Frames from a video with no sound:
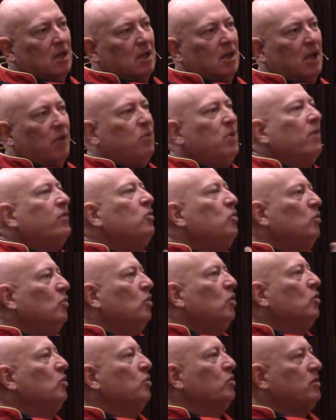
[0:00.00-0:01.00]
if we have to
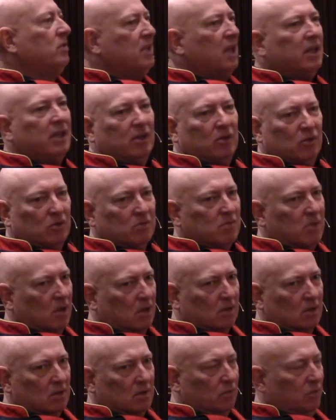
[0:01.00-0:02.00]
work or study
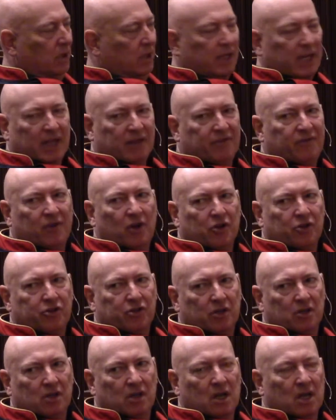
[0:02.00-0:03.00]
tomorrow, we can't
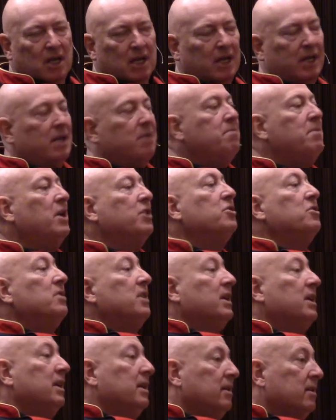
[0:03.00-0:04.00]
function. Imagine a
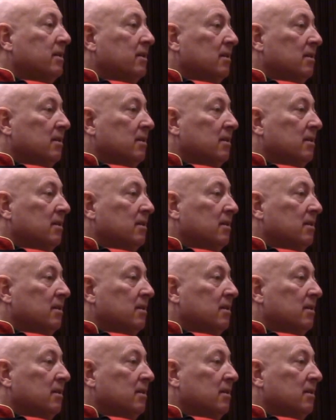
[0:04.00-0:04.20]
kid.